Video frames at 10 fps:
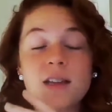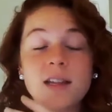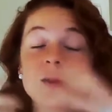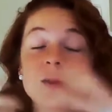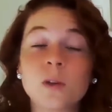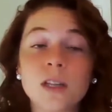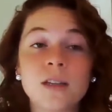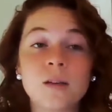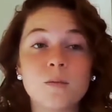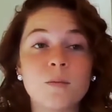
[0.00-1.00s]
that's really
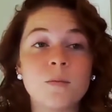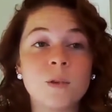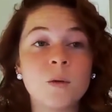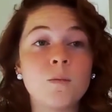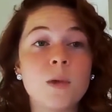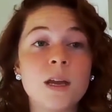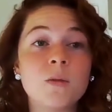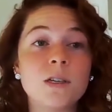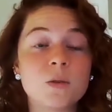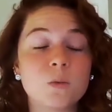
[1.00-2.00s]
the main
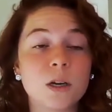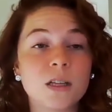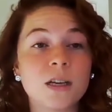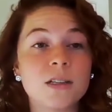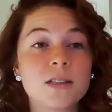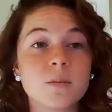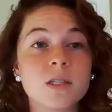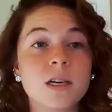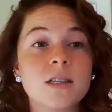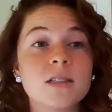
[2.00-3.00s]
reason why clients come
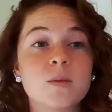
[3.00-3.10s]
to us,